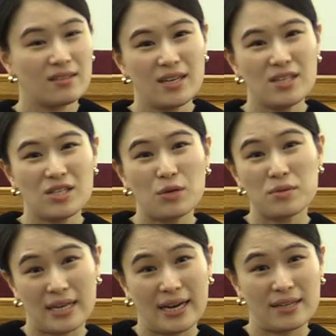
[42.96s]
It is so
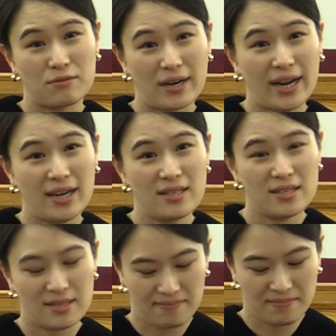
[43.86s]
sad, right?
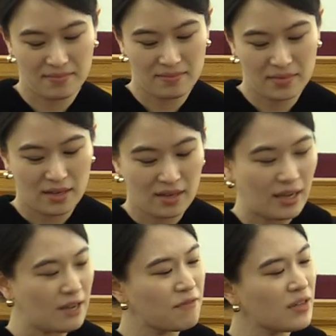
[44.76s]

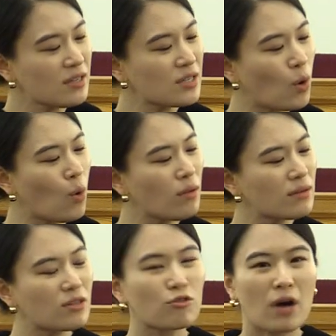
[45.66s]
It feels
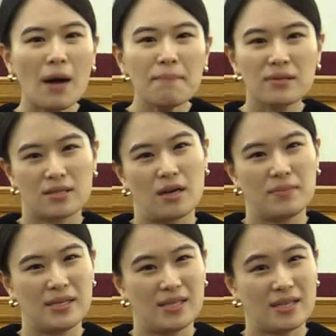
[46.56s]
all crumpled
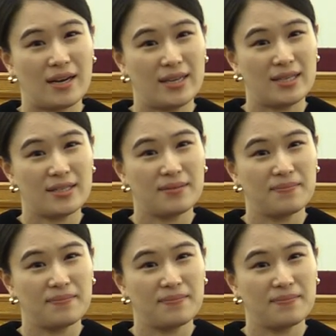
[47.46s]
up inside.